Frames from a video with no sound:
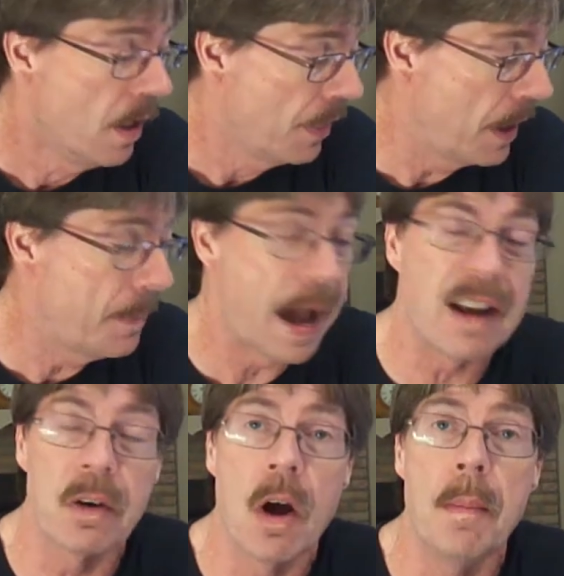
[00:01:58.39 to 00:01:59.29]
They
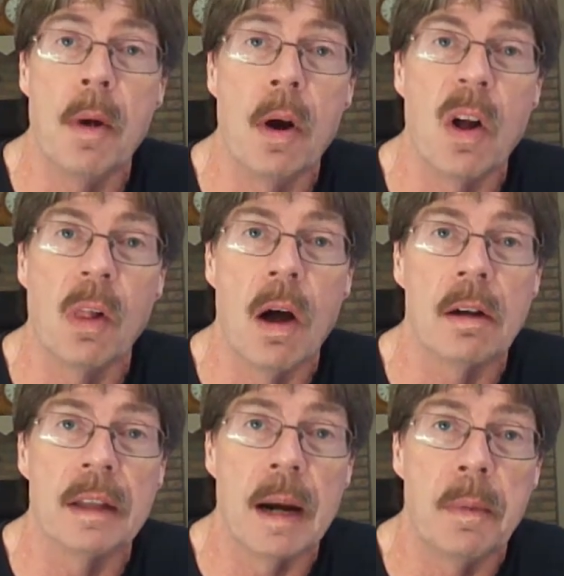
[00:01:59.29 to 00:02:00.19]
battled all moto
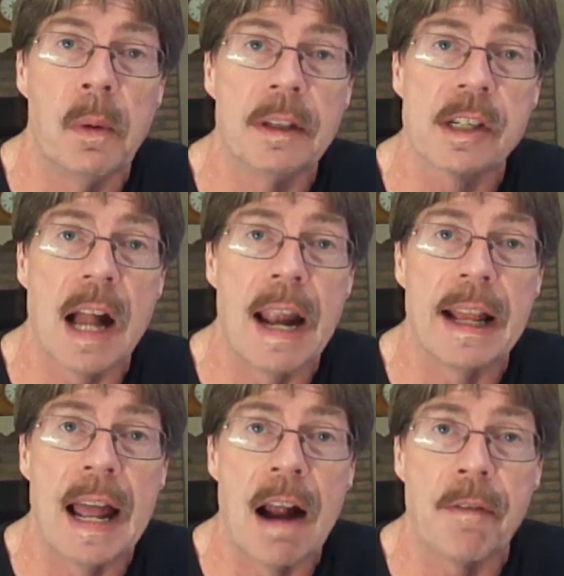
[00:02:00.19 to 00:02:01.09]
along there, but once Scotty
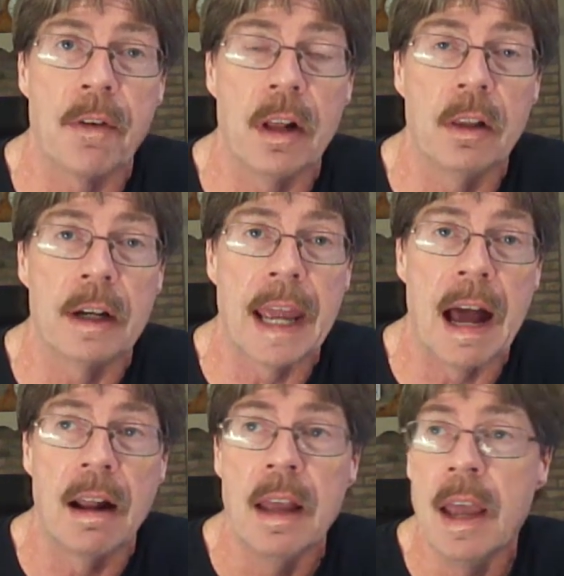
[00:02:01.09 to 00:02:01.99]
got out front, look
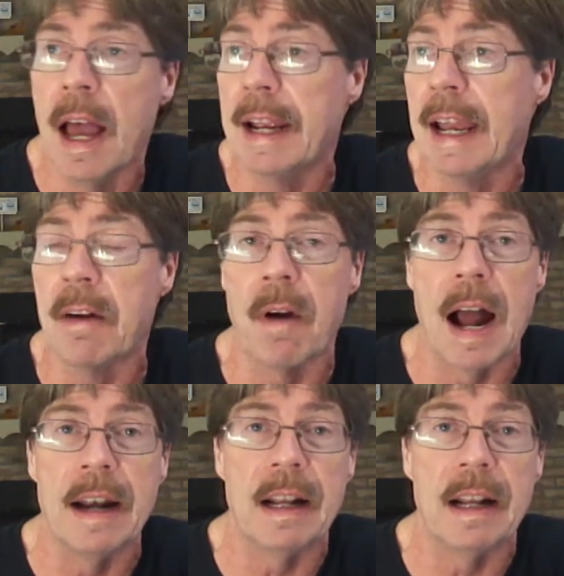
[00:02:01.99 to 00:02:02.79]
out. Again, riding